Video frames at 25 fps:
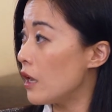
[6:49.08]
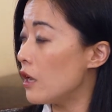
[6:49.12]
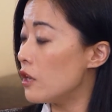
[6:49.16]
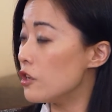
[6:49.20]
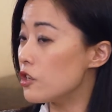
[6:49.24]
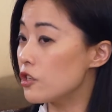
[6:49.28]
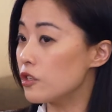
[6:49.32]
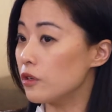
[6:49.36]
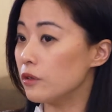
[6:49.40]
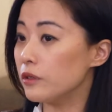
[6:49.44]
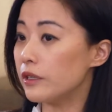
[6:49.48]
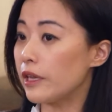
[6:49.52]

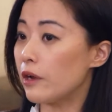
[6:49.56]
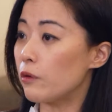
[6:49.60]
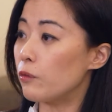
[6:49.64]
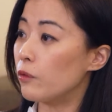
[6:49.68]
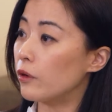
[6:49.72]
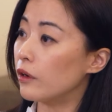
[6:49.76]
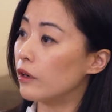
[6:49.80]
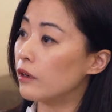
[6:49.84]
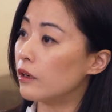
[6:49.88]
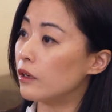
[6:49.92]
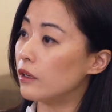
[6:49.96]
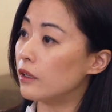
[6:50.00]
So there
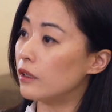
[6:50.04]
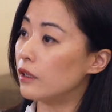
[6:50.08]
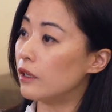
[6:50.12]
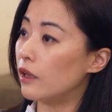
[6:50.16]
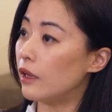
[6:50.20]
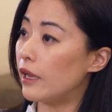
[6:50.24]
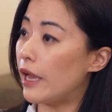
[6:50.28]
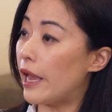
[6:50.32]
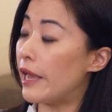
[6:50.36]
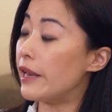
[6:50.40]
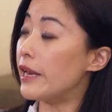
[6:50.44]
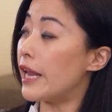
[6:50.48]
were
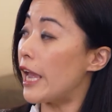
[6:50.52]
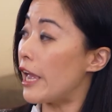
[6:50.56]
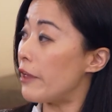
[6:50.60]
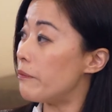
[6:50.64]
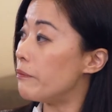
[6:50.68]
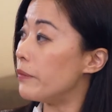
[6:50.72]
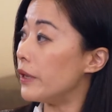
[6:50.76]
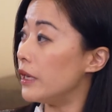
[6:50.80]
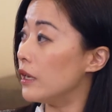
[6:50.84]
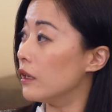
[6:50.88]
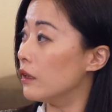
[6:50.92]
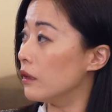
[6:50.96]
and had
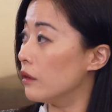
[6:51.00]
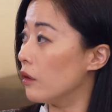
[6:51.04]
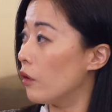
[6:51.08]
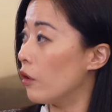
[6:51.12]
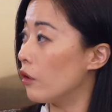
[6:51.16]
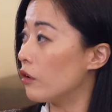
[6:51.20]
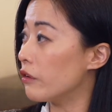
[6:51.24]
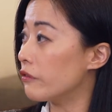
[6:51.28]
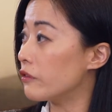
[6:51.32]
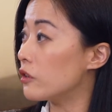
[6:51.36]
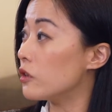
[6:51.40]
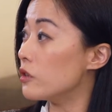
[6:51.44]
been a lot
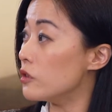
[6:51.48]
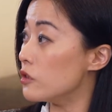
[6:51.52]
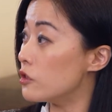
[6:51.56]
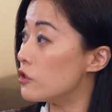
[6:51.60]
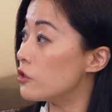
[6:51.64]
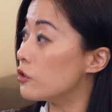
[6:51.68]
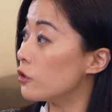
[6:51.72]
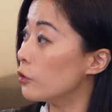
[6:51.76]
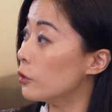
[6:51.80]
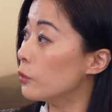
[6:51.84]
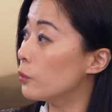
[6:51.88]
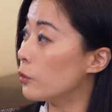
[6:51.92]
of
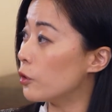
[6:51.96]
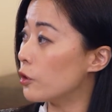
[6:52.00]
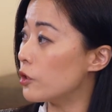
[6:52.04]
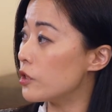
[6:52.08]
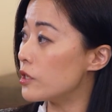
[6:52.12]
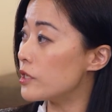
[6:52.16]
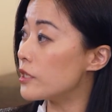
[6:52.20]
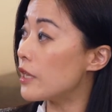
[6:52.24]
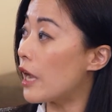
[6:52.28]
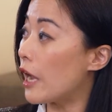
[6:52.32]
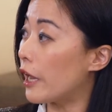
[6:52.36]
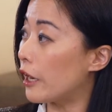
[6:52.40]
consumer
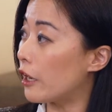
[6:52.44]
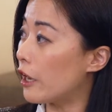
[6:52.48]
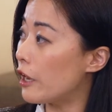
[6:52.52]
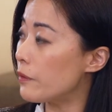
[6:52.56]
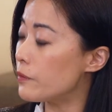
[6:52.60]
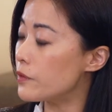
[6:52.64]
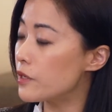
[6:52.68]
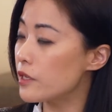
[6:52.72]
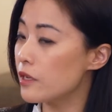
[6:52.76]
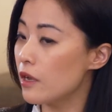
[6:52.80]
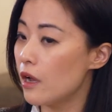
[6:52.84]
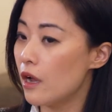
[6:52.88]

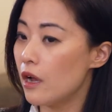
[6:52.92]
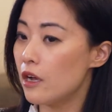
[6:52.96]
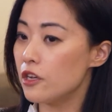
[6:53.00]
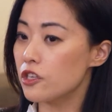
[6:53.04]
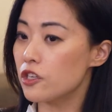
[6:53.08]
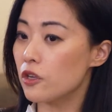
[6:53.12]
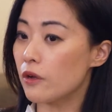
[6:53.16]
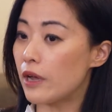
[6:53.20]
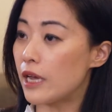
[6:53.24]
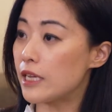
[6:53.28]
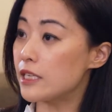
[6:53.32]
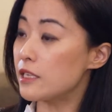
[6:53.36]
startups.
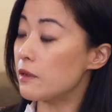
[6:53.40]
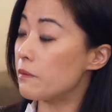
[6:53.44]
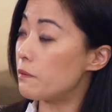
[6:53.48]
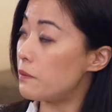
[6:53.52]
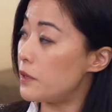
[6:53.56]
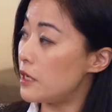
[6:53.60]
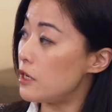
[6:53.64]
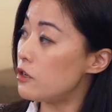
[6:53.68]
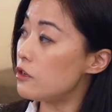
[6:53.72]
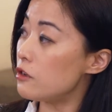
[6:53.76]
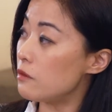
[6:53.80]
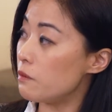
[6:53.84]
So as a
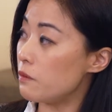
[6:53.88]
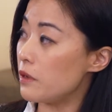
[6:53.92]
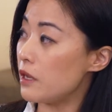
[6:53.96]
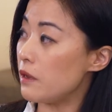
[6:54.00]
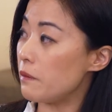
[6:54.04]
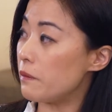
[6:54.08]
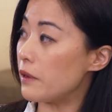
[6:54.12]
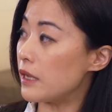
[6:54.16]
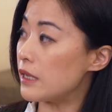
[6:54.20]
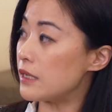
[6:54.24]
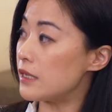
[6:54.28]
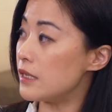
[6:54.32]
B2B
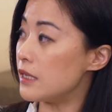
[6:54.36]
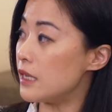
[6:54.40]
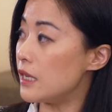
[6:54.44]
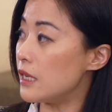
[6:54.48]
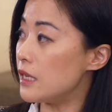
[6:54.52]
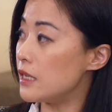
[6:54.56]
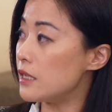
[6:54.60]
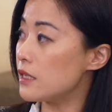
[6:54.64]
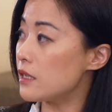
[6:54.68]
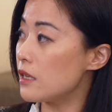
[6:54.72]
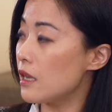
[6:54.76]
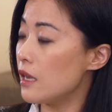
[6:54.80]

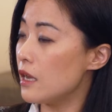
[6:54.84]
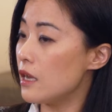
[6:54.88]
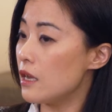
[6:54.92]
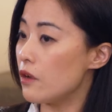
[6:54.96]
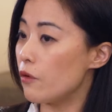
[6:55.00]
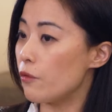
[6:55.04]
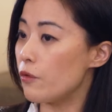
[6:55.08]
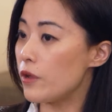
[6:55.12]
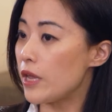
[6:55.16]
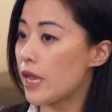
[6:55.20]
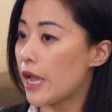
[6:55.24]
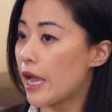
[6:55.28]
business,
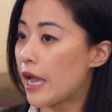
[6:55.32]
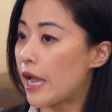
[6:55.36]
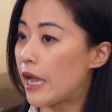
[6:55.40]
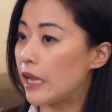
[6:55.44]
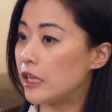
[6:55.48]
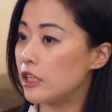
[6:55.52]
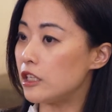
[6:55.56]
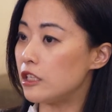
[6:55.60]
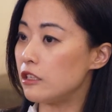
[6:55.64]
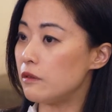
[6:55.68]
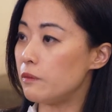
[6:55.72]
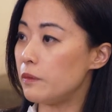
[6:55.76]
we
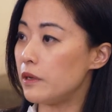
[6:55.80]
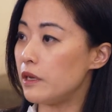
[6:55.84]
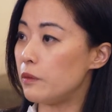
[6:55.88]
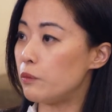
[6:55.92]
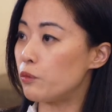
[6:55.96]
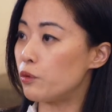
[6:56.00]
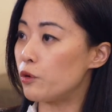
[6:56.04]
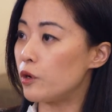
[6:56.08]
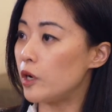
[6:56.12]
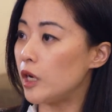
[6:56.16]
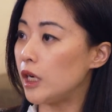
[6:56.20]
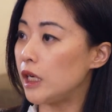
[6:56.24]
had to be
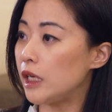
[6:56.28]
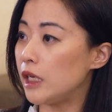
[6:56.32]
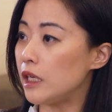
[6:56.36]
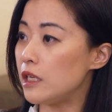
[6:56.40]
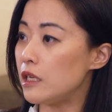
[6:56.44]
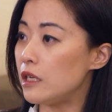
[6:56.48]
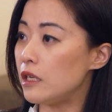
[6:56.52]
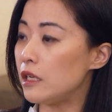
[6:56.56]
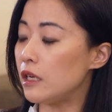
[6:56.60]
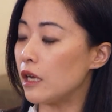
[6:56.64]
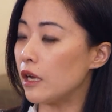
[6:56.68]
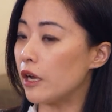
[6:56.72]

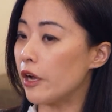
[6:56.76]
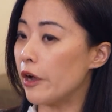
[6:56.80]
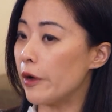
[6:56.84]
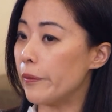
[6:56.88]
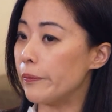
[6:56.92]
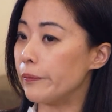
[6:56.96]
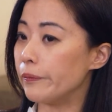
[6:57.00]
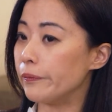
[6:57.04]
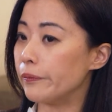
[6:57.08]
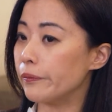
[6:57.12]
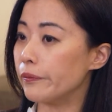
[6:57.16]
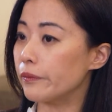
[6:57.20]
pretty
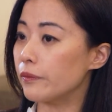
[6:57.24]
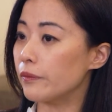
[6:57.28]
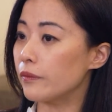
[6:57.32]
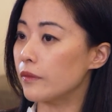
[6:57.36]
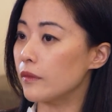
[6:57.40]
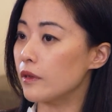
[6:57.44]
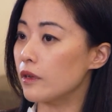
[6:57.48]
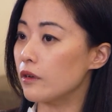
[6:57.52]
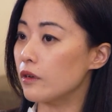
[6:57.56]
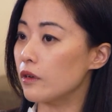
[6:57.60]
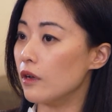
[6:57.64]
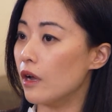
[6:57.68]

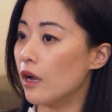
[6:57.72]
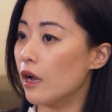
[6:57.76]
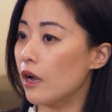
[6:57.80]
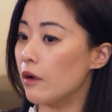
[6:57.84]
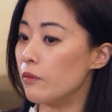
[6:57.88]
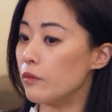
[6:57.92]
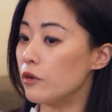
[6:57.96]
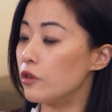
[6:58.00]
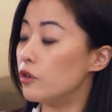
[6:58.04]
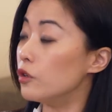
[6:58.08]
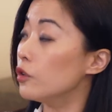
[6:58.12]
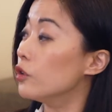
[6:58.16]

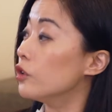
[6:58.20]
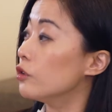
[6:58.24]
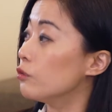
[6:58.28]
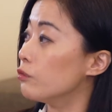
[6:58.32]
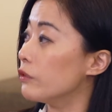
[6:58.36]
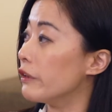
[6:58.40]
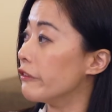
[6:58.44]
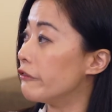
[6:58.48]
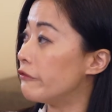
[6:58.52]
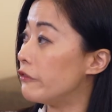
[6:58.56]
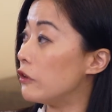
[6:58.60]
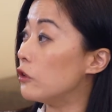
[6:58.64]
good
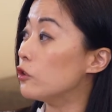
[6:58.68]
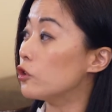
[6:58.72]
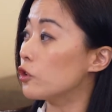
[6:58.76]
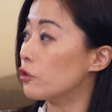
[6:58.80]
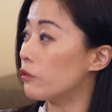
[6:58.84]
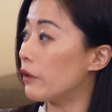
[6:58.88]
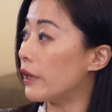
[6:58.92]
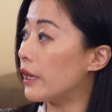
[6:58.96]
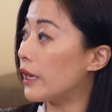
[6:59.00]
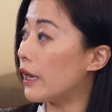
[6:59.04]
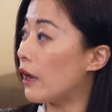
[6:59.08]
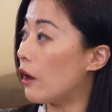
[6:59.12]
with
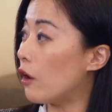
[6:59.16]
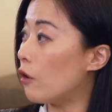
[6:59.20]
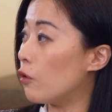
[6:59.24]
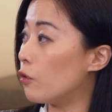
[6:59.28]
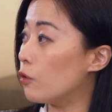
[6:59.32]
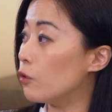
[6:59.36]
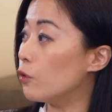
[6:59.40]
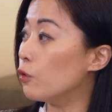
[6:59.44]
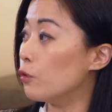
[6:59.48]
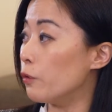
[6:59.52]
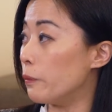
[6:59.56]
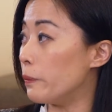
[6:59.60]
filtering out
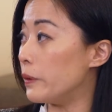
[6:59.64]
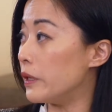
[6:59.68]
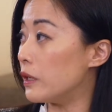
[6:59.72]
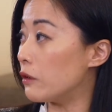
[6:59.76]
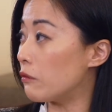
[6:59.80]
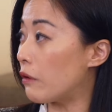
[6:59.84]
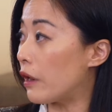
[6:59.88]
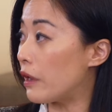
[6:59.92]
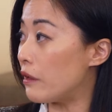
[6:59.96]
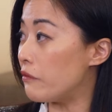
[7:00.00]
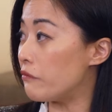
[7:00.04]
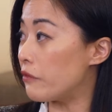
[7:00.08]
who would be the
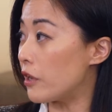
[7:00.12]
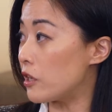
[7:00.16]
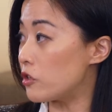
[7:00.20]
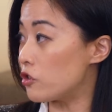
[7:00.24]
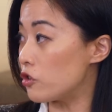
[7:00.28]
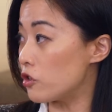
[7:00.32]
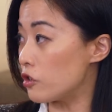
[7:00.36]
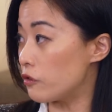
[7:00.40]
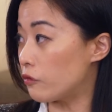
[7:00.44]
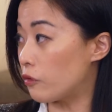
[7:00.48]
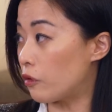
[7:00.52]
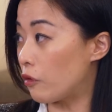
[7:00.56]
right
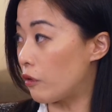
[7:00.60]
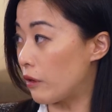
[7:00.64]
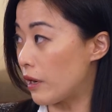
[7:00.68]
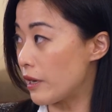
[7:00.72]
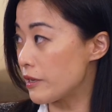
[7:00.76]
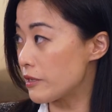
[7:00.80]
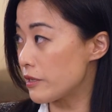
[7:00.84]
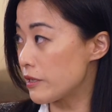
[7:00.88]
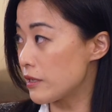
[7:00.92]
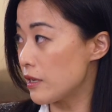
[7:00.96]
investors for us.